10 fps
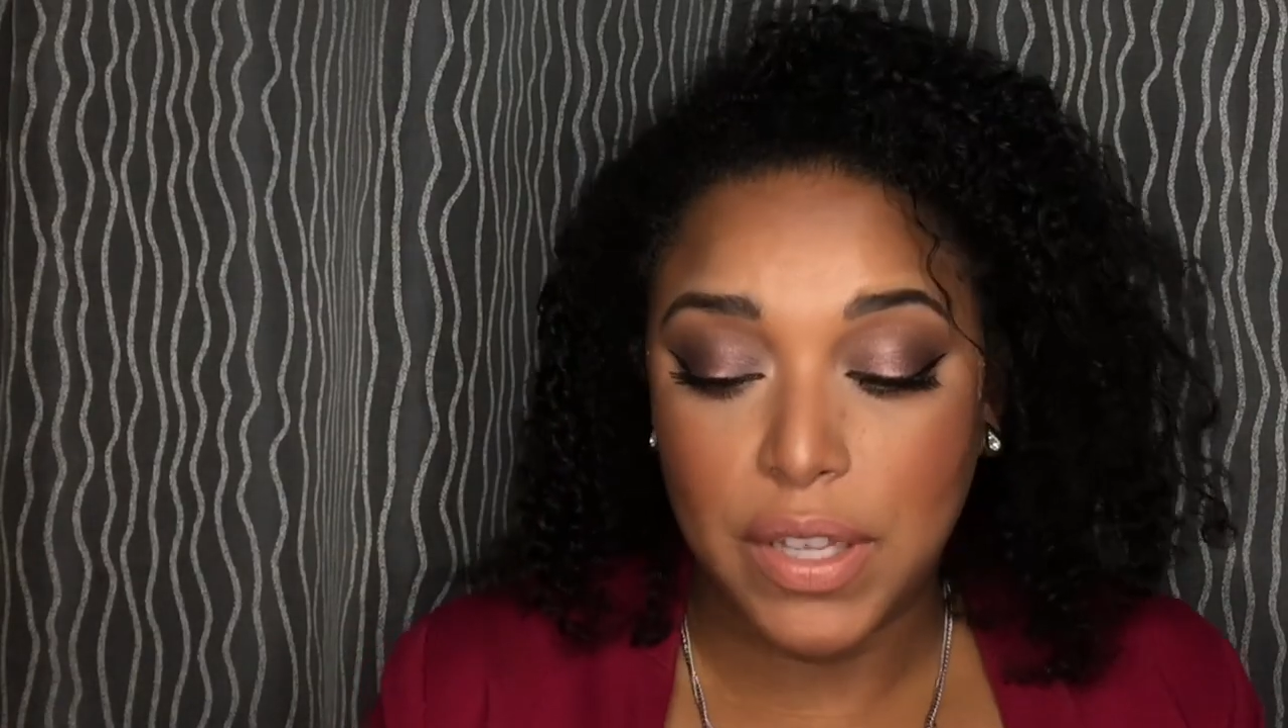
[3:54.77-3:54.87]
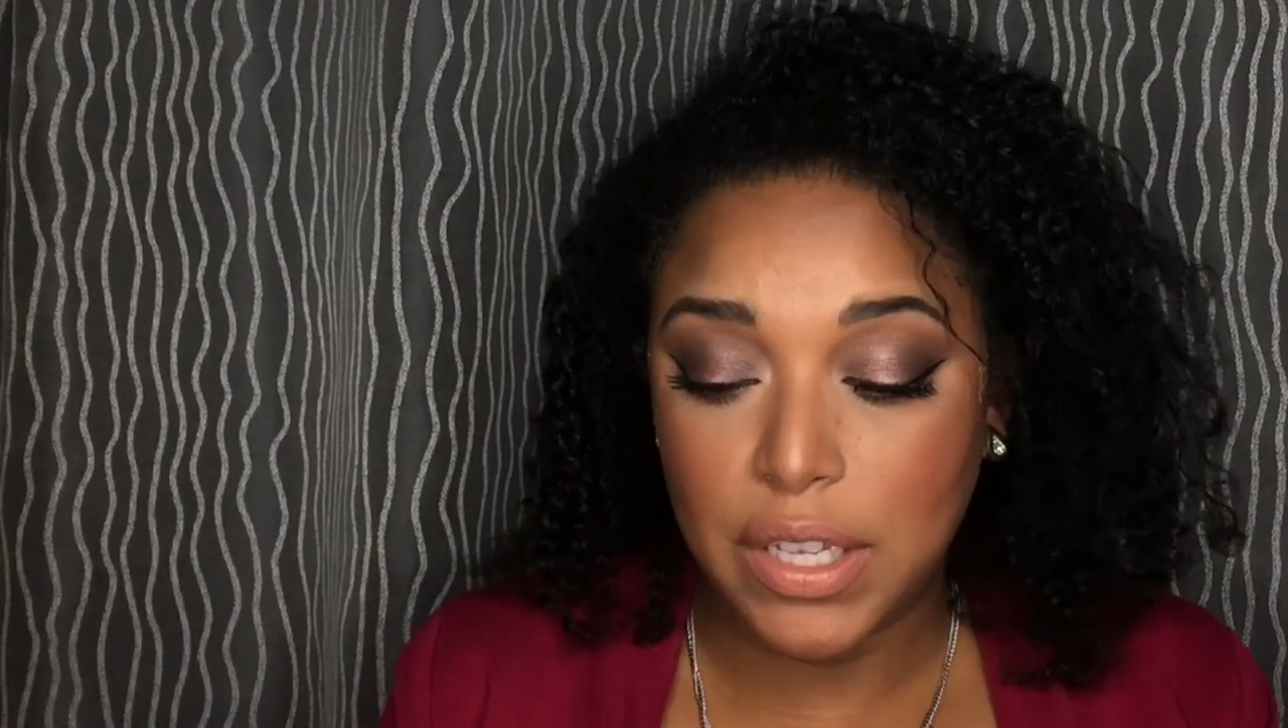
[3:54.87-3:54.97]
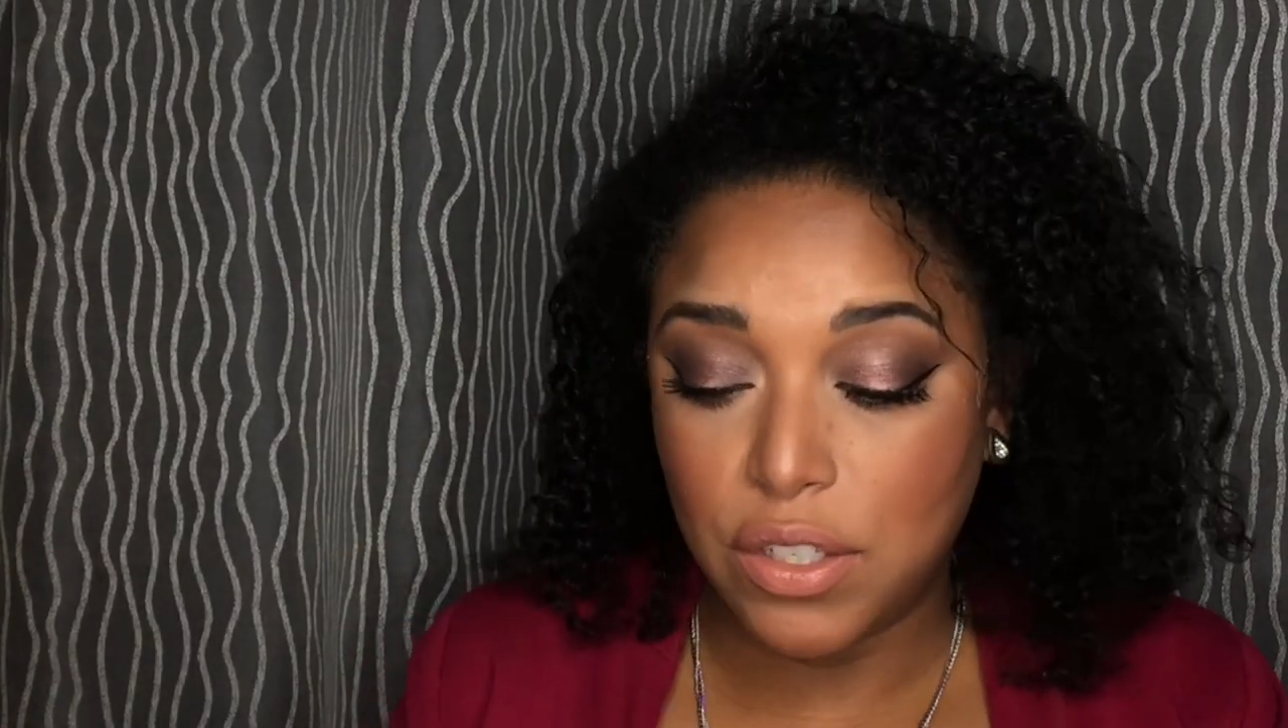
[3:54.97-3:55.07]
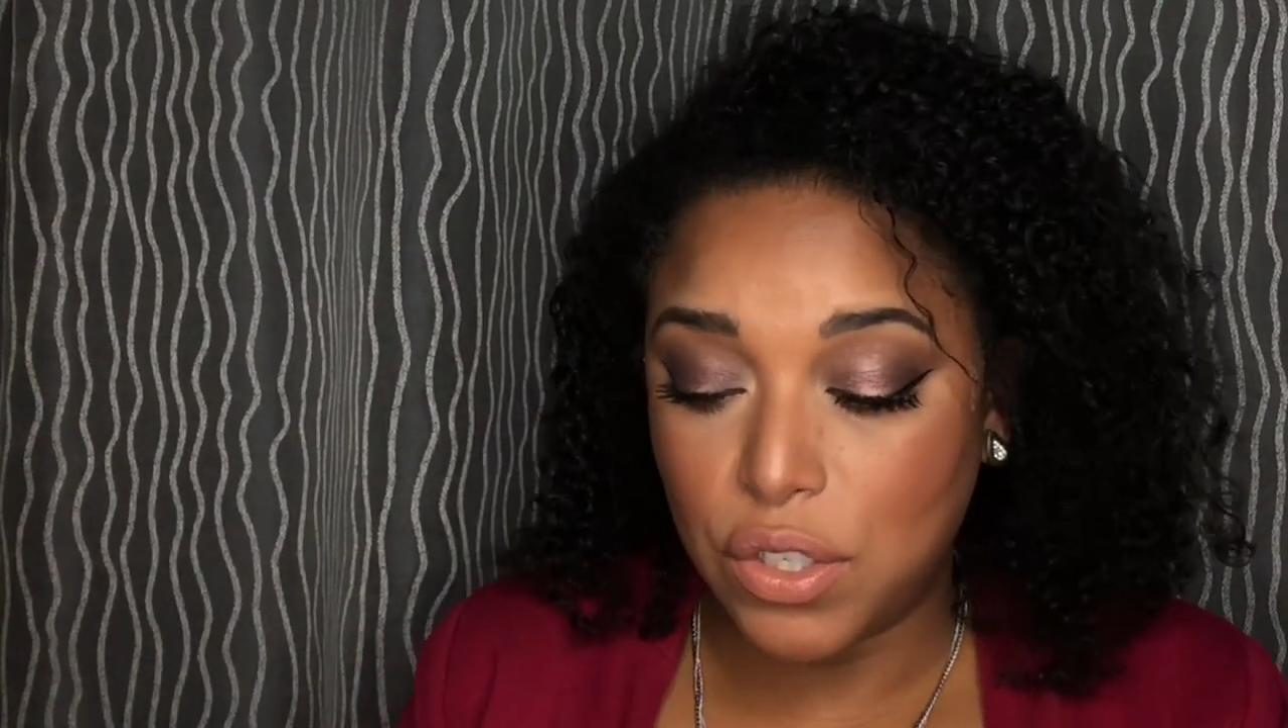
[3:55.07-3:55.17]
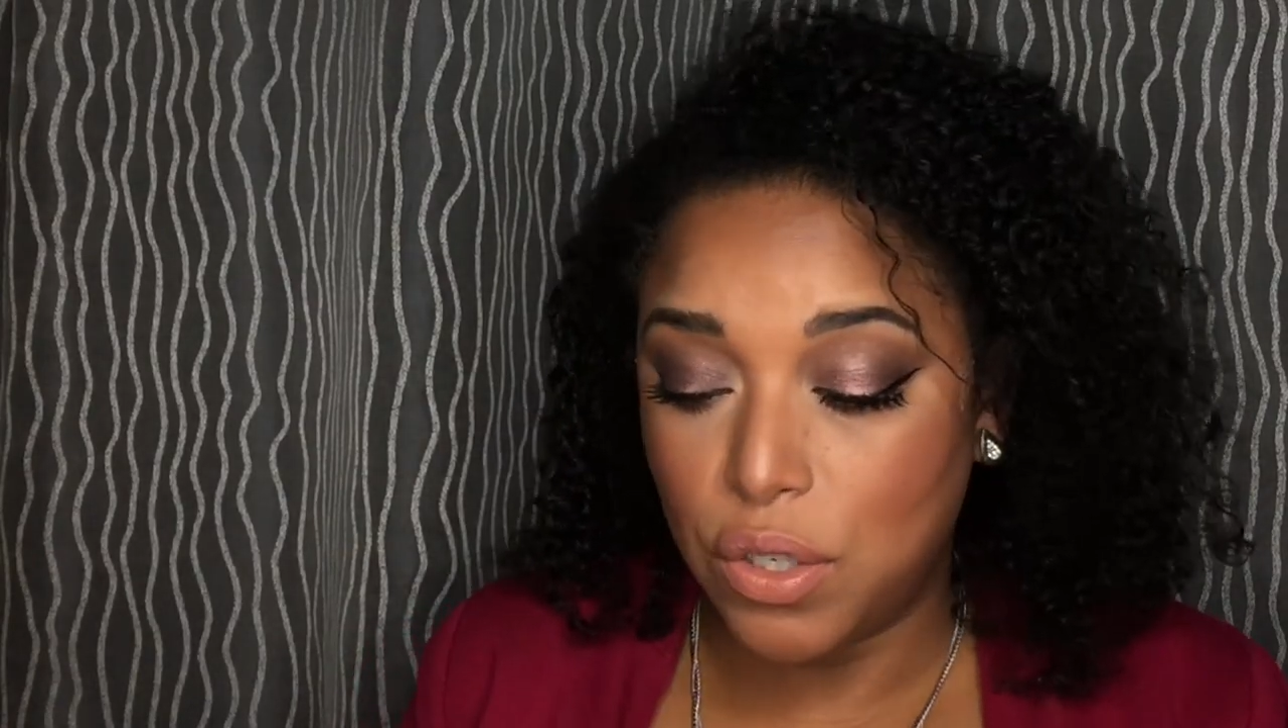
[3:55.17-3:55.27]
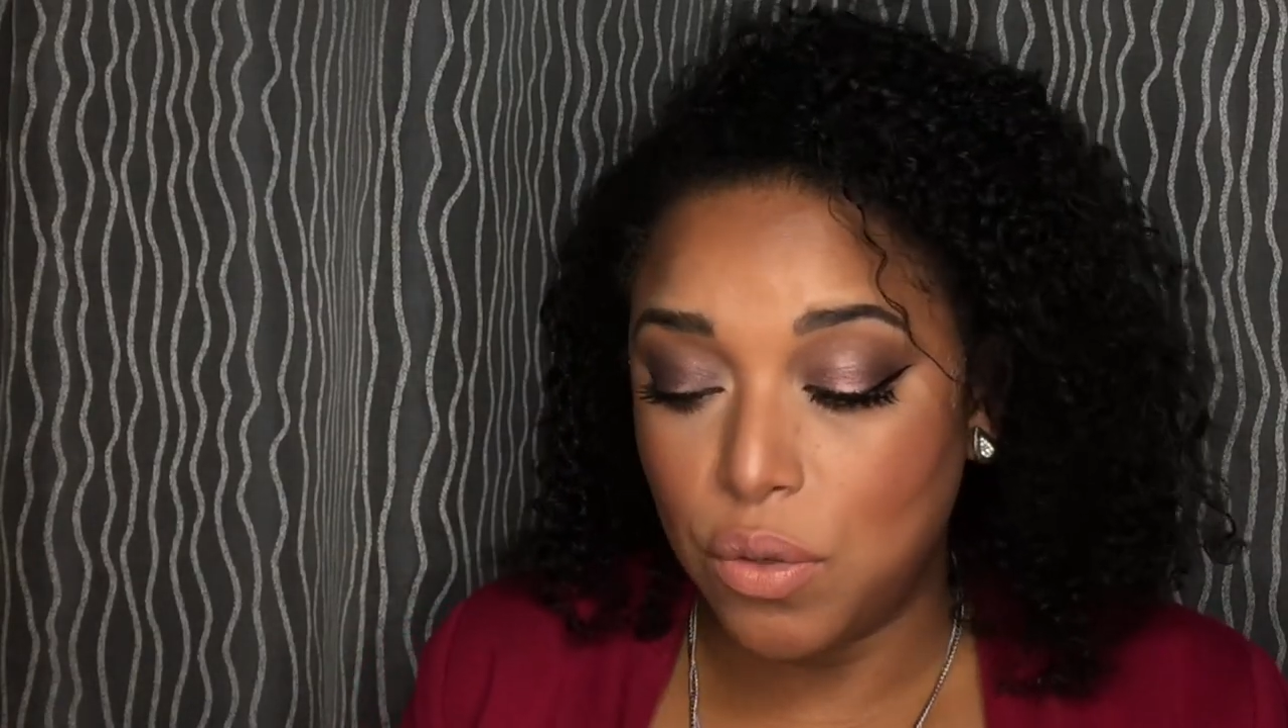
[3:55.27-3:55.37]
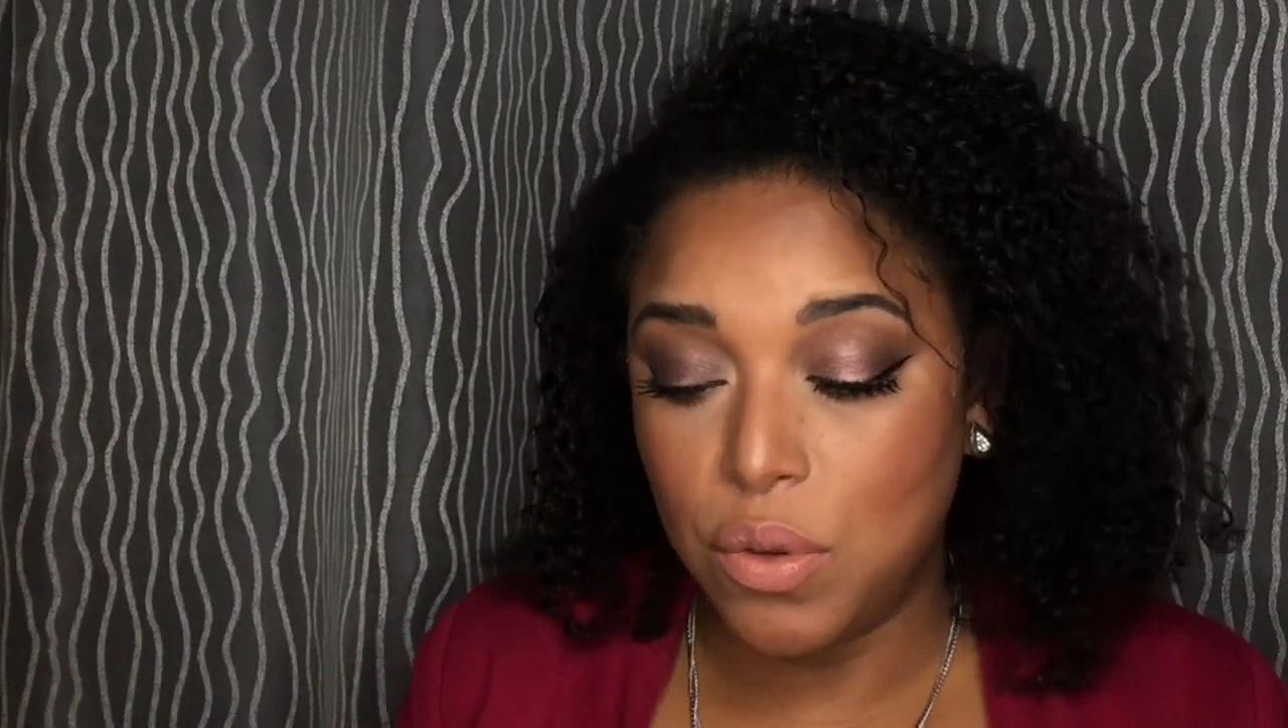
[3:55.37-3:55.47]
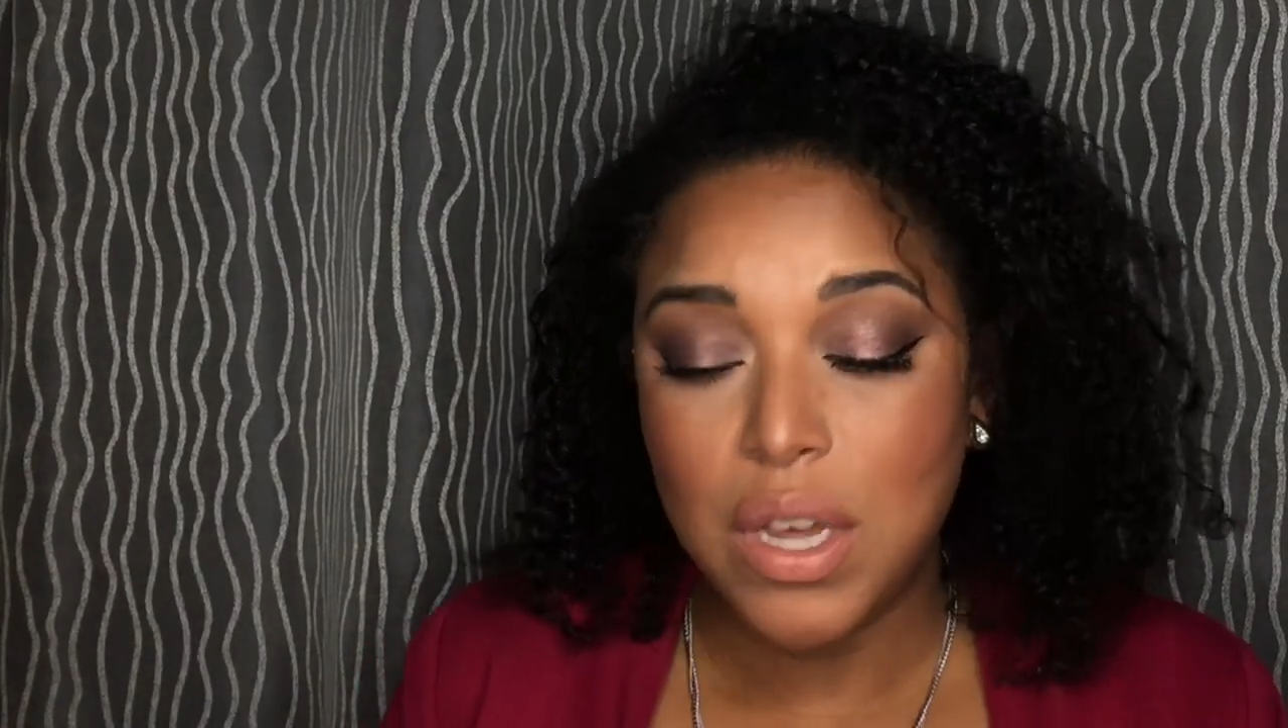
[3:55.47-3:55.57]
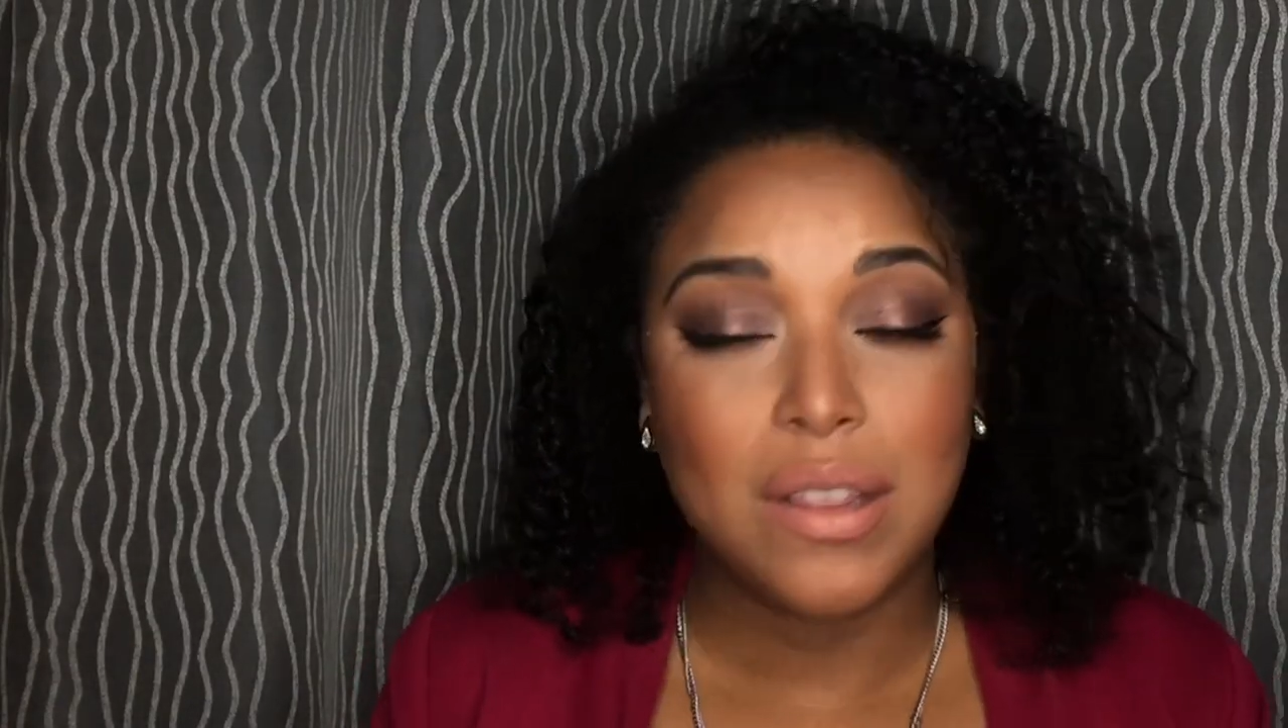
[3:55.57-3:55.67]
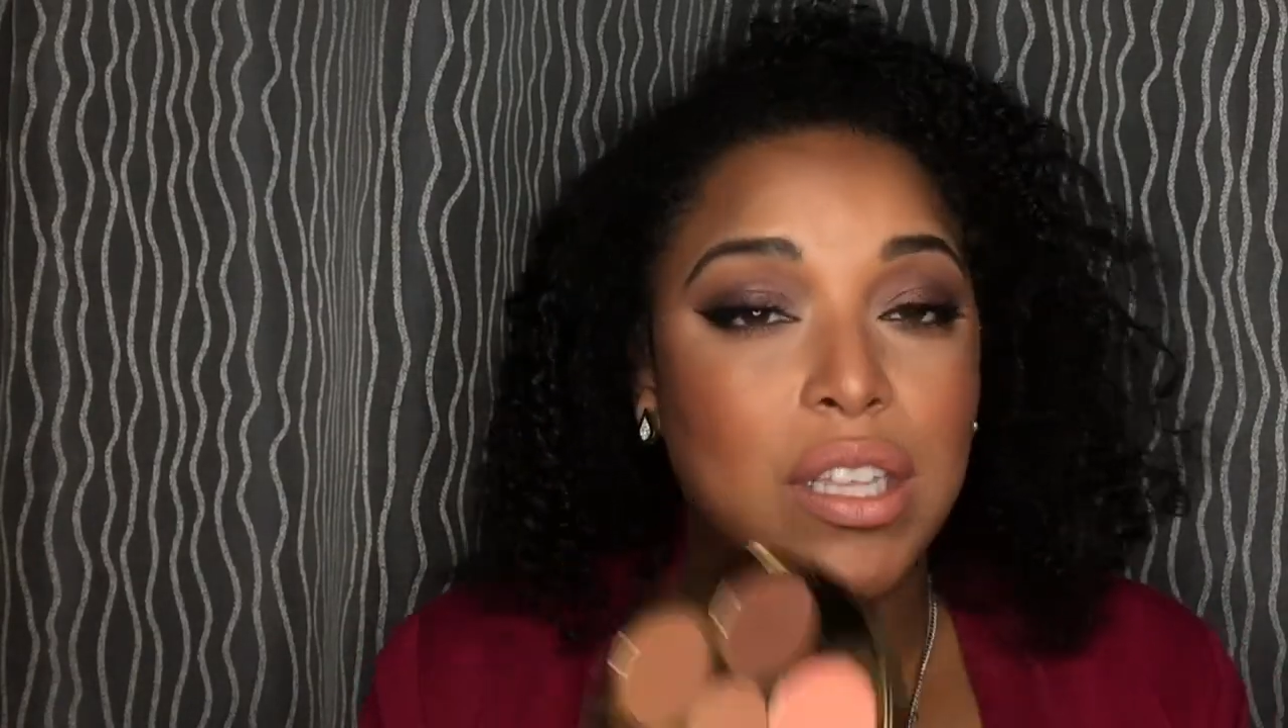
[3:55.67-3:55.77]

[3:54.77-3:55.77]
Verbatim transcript: These two,